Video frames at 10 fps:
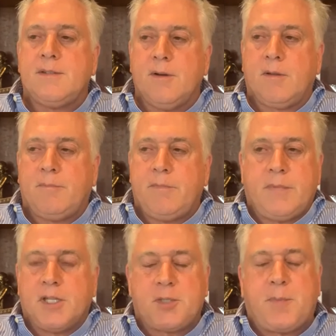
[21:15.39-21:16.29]
They're
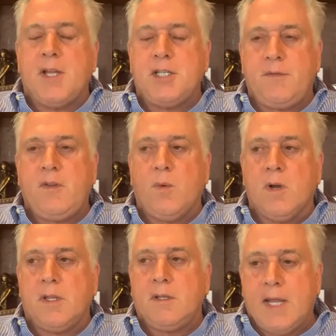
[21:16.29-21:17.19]
the sponge, if you
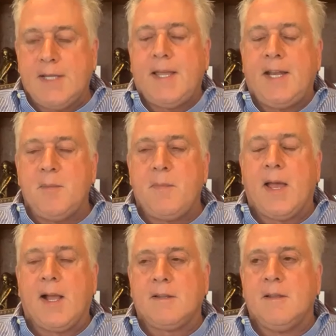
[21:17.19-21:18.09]
will, that takes that
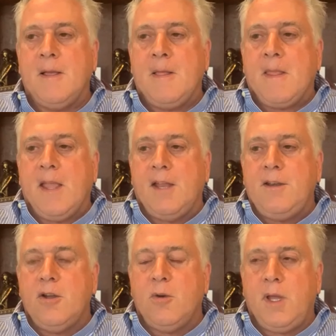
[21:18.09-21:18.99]
impact,
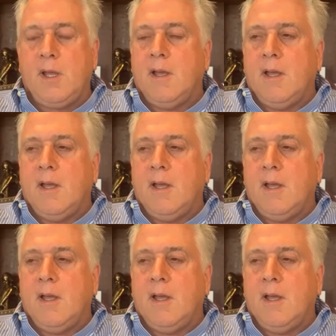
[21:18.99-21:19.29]
and doing